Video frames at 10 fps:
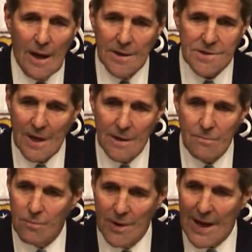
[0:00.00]
and
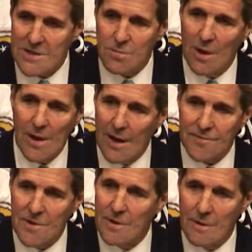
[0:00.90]
said, well, that's what you
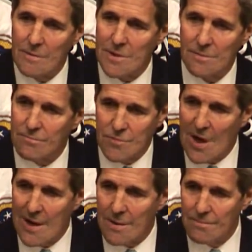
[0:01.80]
have to do to
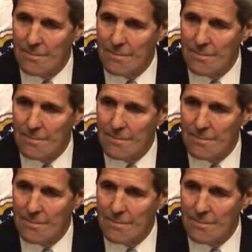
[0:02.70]
try to